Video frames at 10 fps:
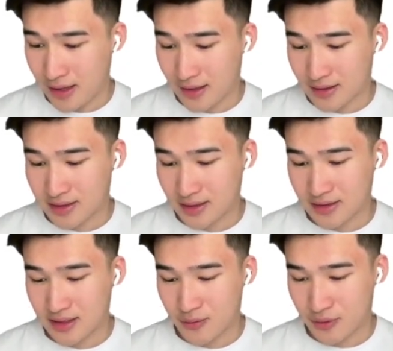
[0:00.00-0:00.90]
X
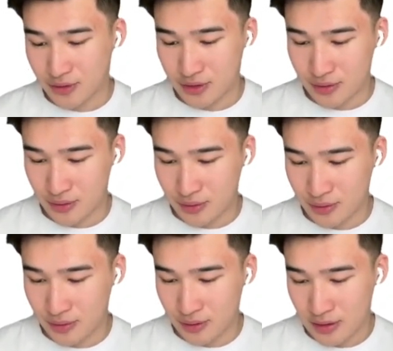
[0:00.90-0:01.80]
is equals
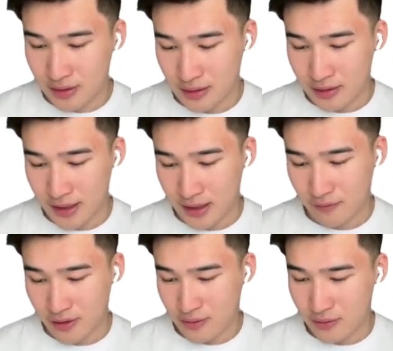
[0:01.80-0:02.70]
to
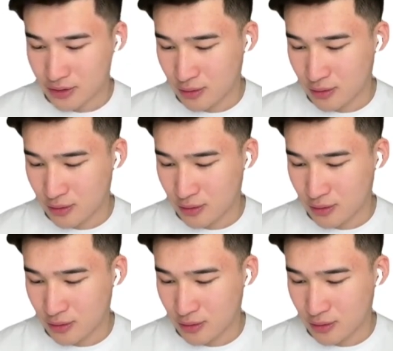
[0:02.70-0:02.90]
negative u,